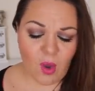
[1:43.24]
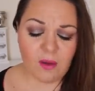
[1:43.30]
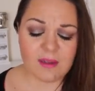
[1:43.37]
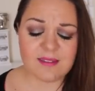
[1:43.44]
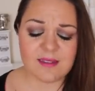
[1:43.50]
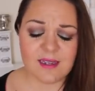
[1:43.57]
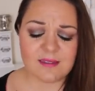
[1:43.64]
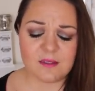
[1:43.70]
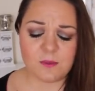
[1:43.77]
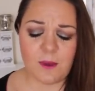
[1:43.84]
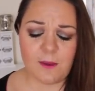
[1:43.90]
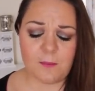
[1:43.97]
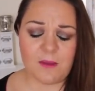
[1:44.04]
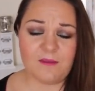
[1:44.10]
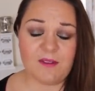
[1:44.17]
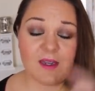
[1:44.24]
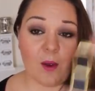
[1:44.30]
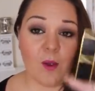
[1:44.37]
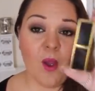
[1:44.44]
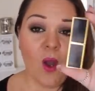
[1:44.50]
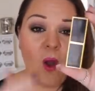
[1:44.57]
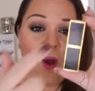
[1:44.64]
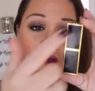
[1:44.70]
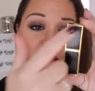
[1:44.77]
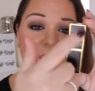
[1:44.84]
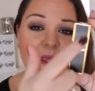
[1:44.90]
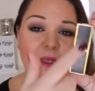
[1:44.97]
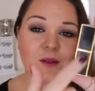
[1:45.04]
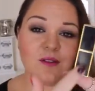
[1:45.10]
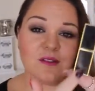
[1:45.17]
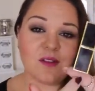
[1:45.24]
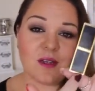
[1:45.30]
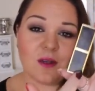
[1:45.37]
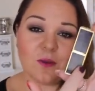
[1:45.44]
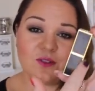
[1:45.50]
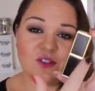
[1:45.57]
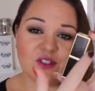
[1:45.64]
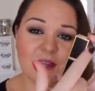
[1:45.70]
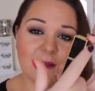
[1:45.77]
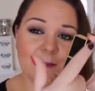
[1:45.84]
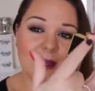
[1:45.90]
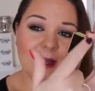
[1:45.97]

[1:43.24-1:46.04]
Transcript: I said as well in my video I think it looks like old Chanel